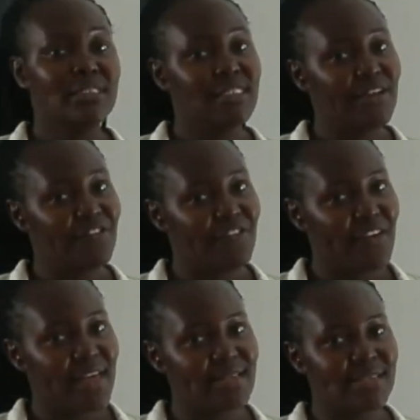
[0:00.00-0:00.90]

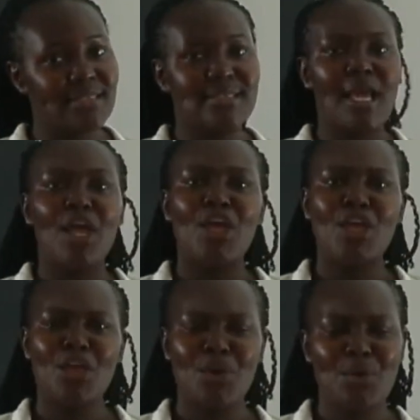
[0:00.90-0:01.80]
defense
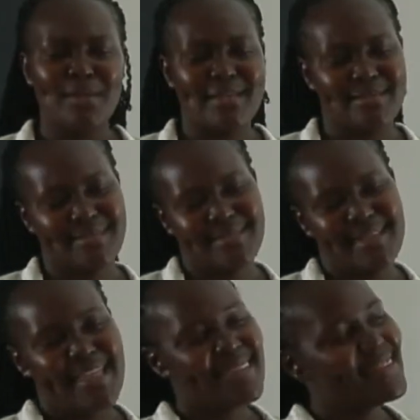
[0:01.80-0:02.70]
units.
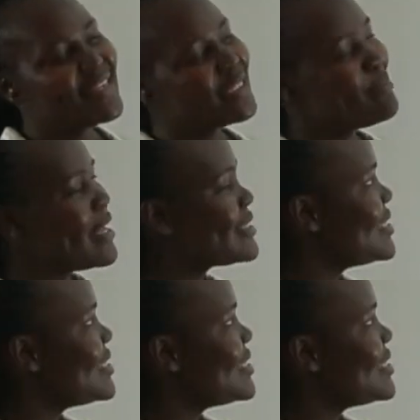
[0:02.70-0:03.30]
This marks